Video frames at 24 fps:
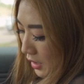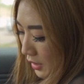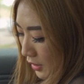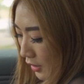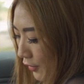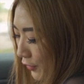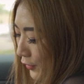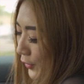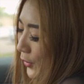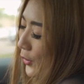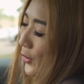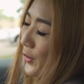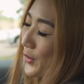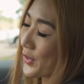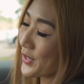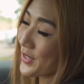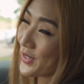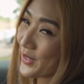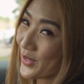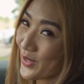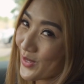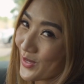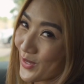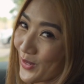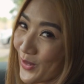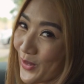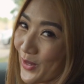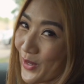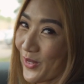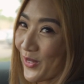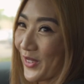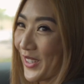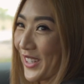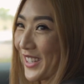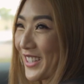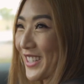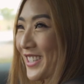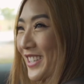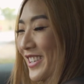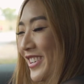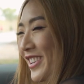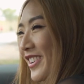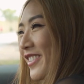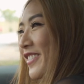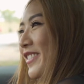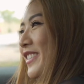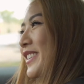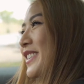Of course, there's still going to be
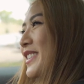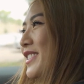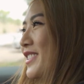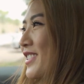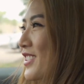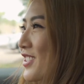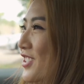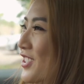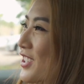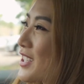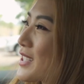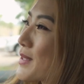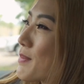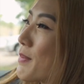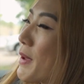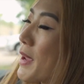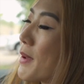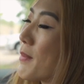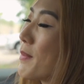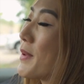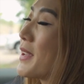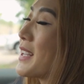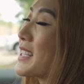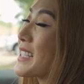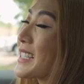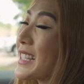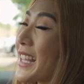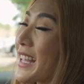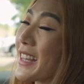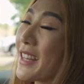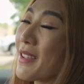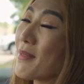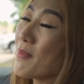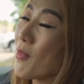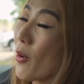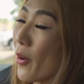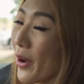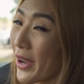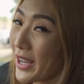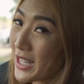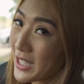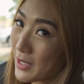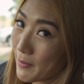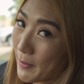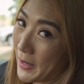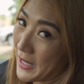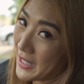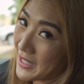insurance. It's just maybe slightly more
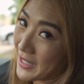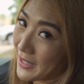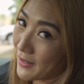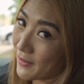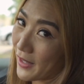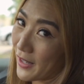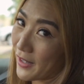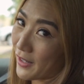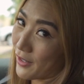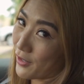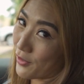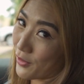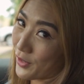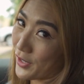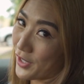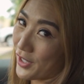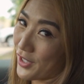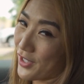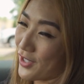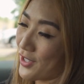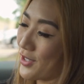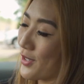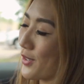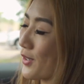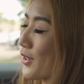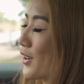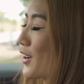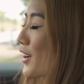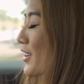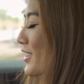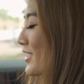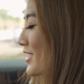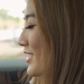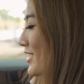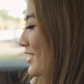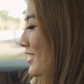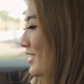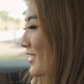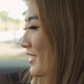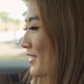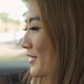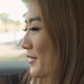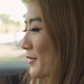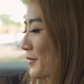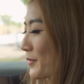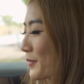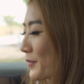expensive than a traditional car. Okay,